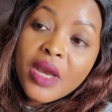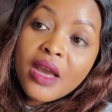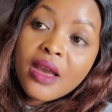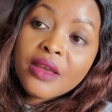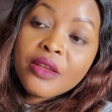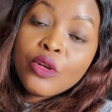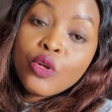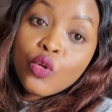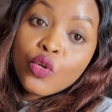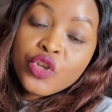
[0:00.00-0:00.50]

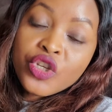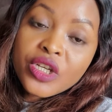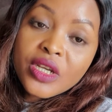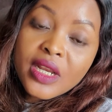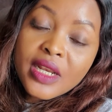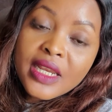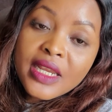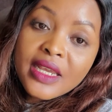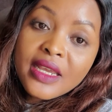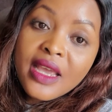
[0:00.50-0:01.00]

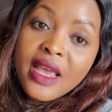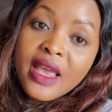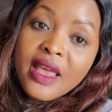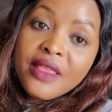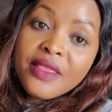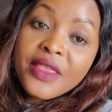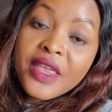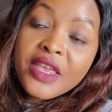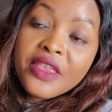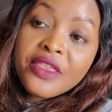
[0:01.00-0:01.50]
logically,
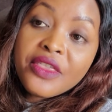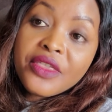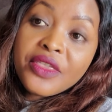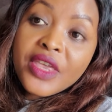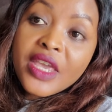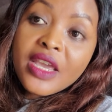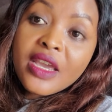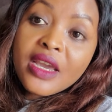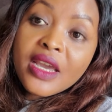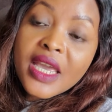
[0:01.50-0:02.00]
they
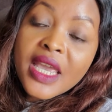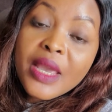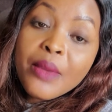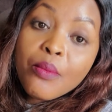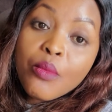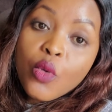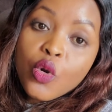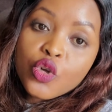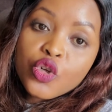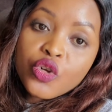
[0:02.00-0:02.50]
think
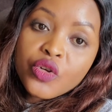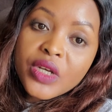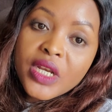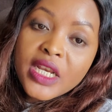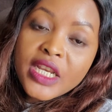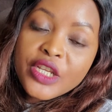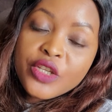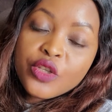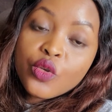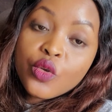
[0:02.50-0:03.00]
emotionally.